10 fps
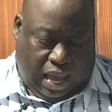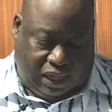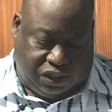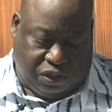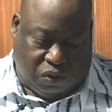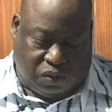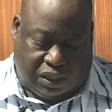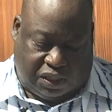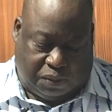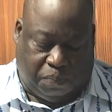I chose
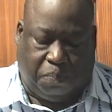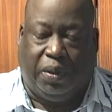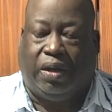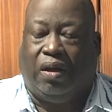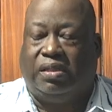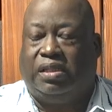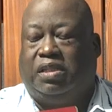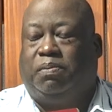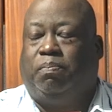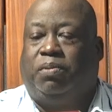this because this